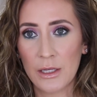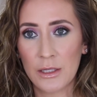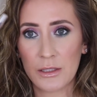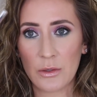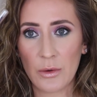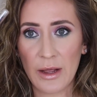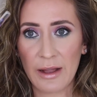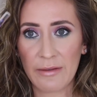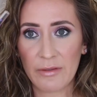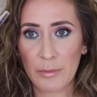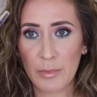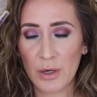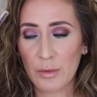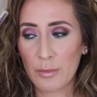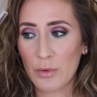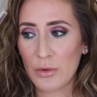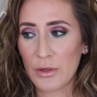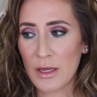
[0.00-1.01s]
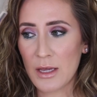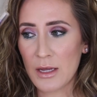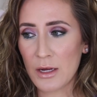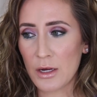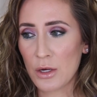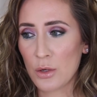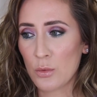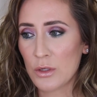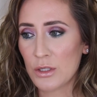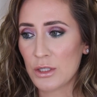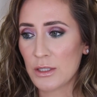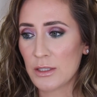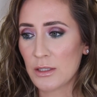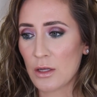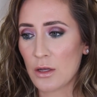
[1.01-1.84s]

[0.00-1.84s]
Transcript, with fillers: So I have a purple here, which is